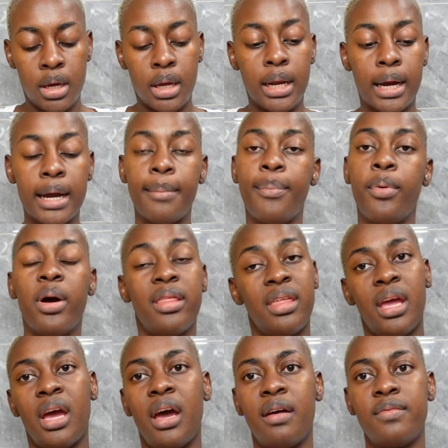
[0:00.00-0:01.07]
In a couple,
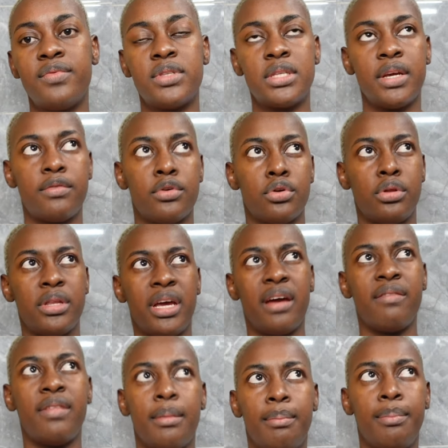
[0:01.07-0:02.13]
they have several. They
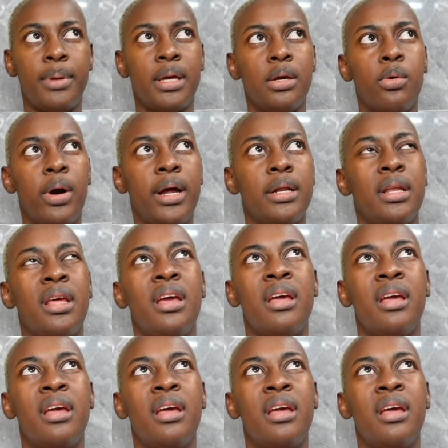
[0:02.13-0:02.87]
have the big one.